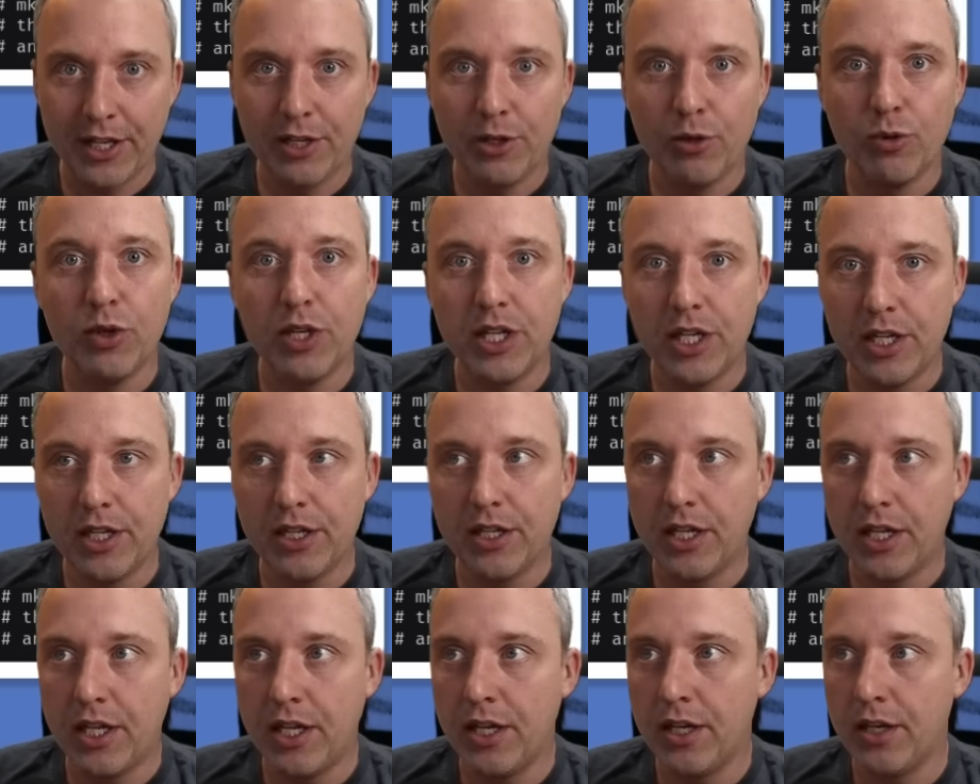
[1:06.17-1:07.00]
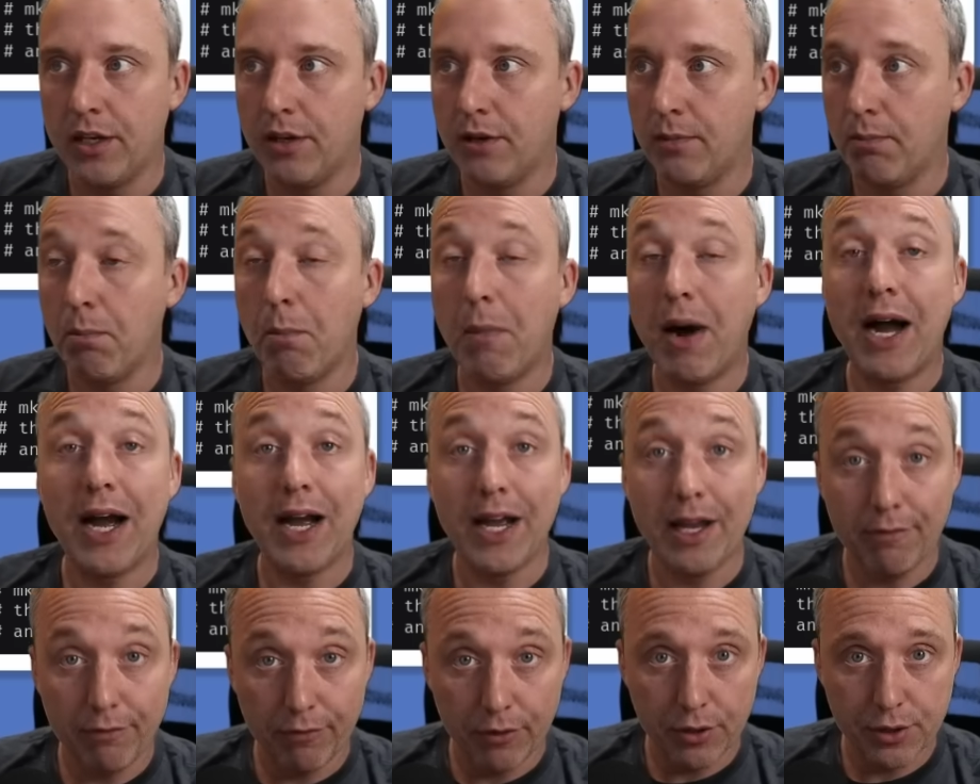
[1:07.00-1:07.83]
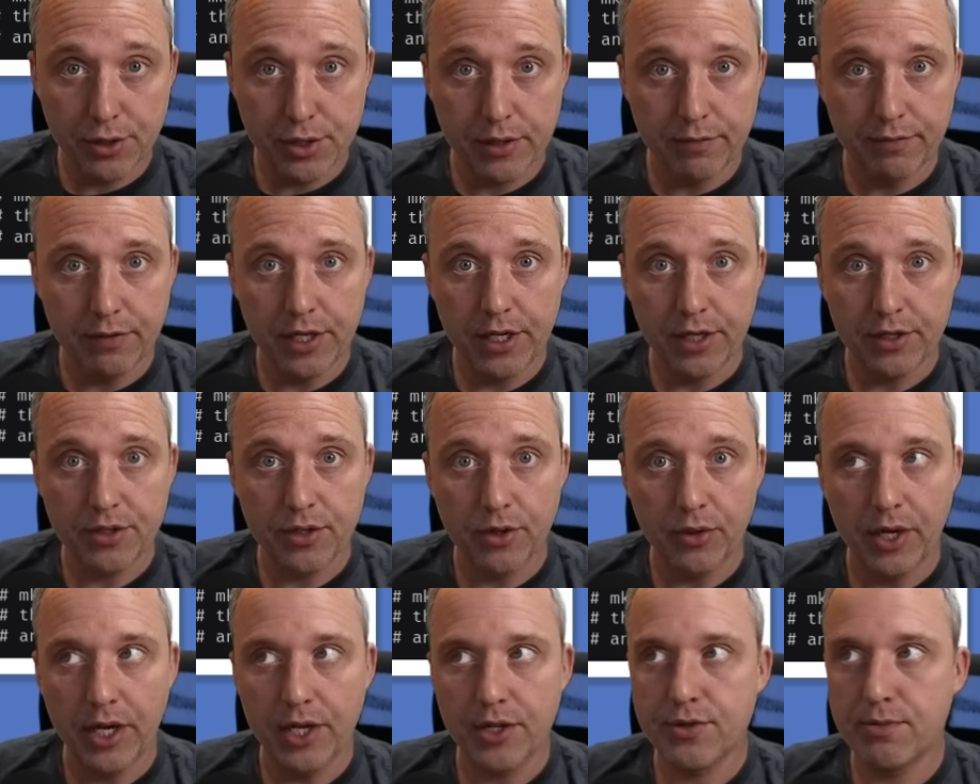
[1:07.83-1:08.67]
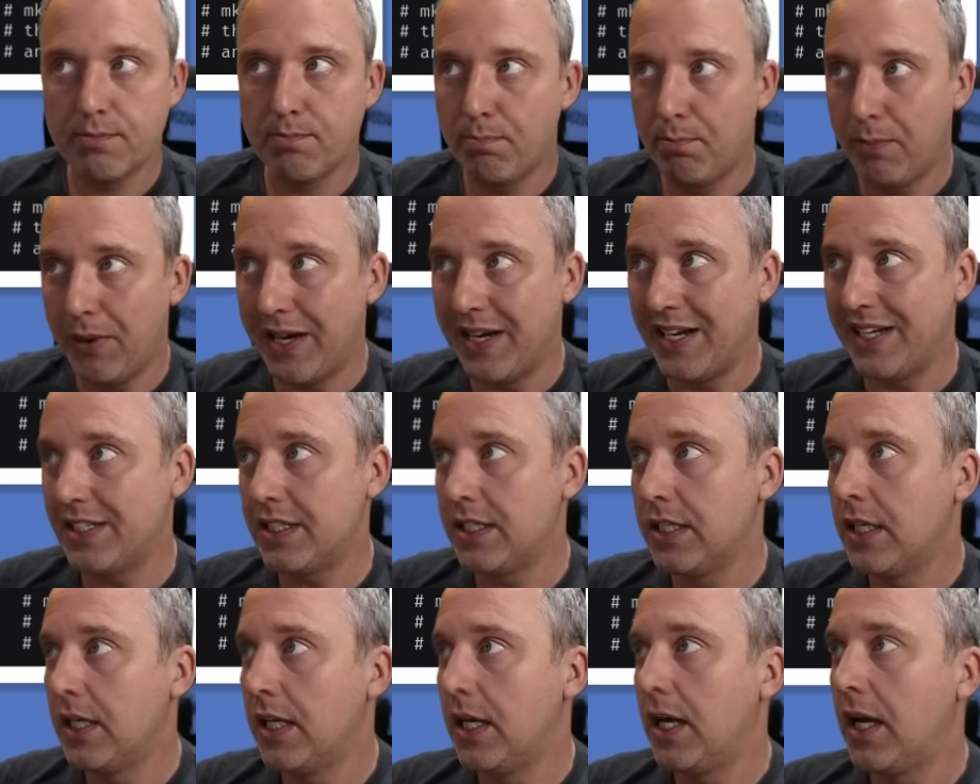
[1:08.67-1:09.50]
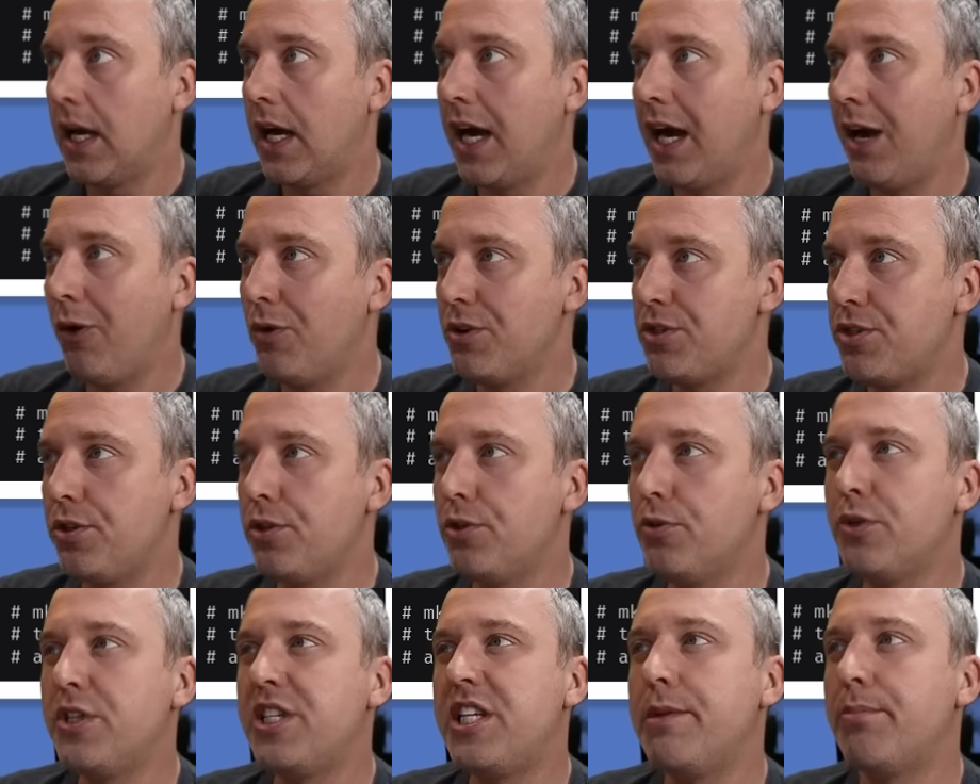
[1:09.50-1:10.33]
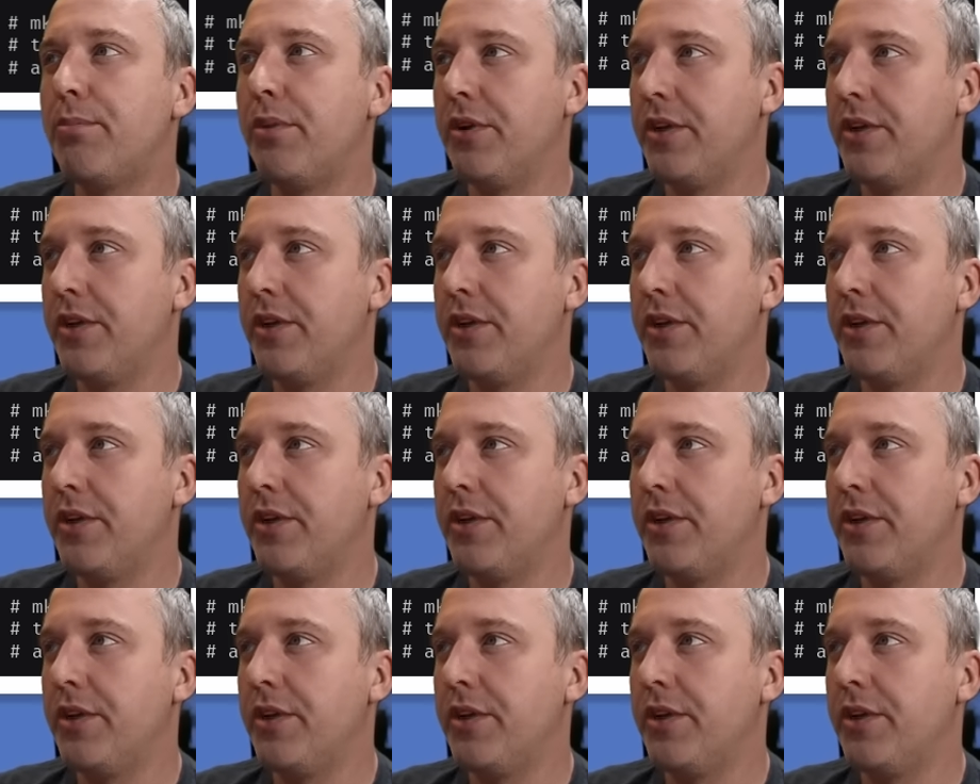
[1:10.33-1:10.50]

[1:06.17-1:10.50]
you need in my version of NixOS. But I want you to do a deeper